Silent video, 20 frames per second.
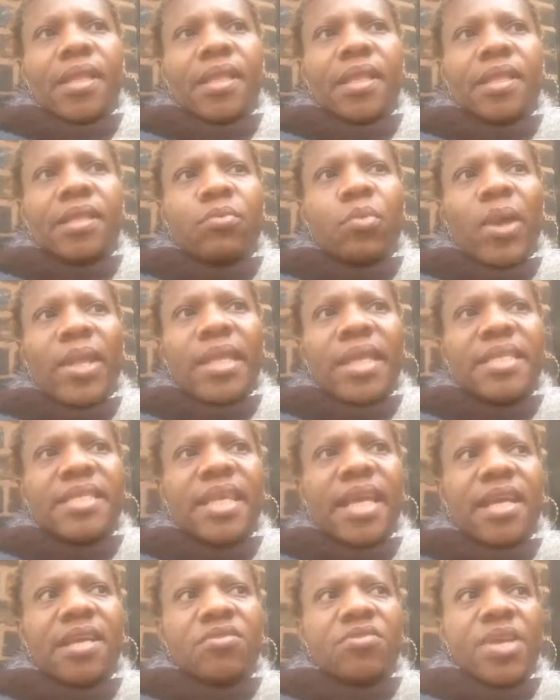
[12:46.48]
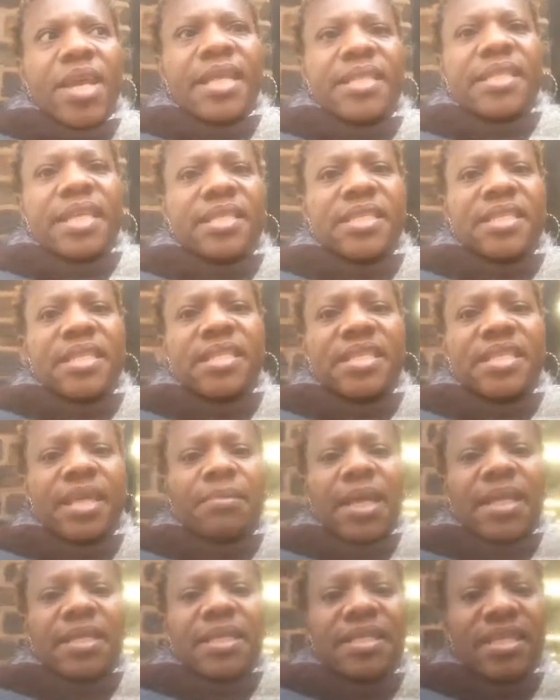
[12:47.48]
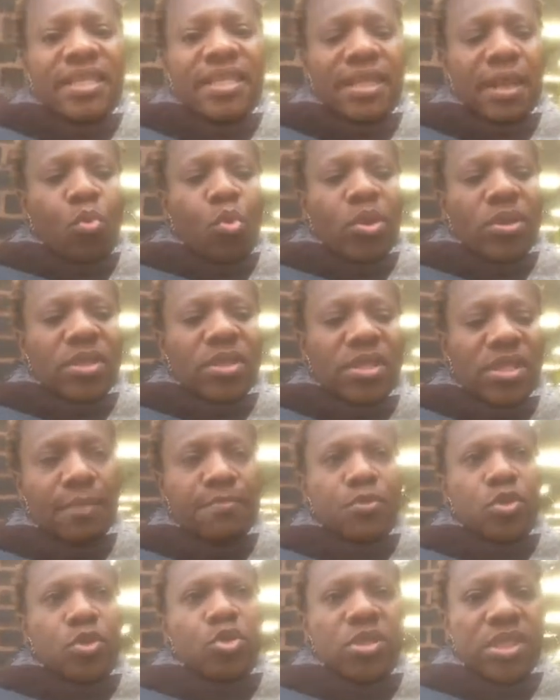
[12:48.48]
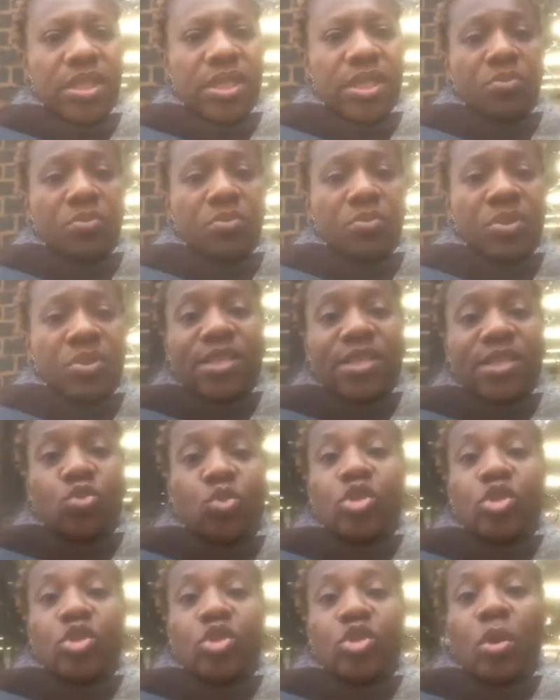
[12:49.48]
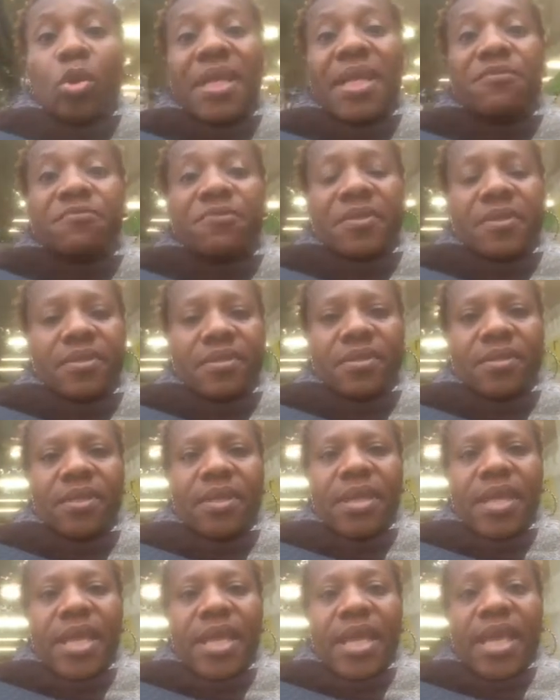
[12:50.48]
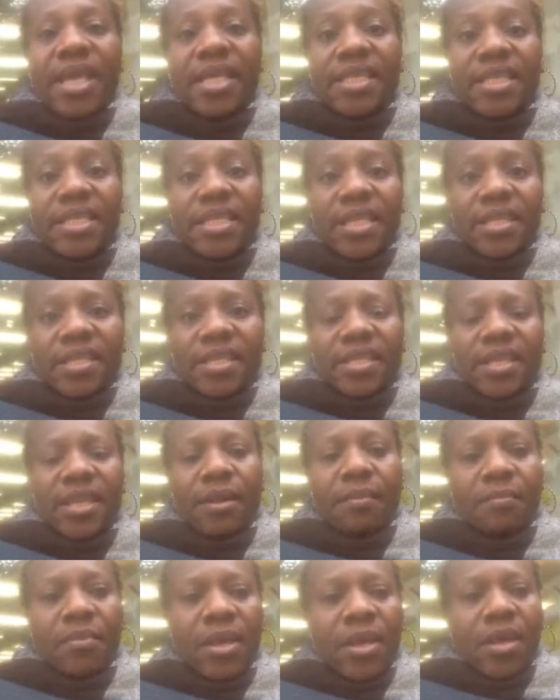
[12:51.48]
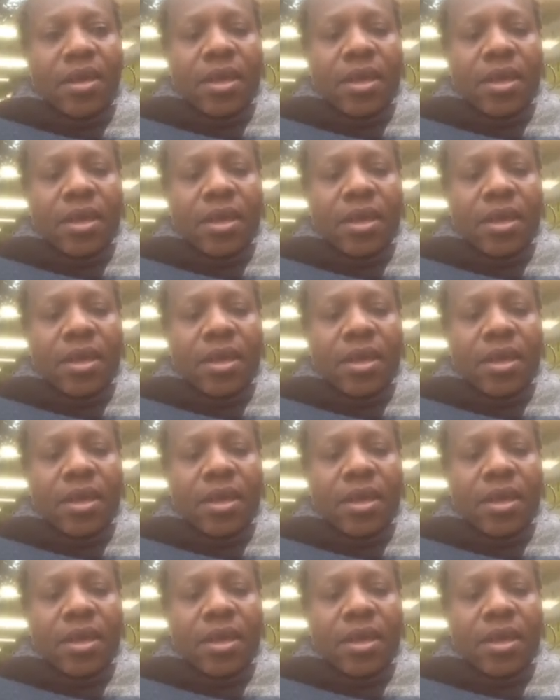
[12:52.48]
When they say create a system, that is step 1, step 2, step 3. That's what your belief is. A system.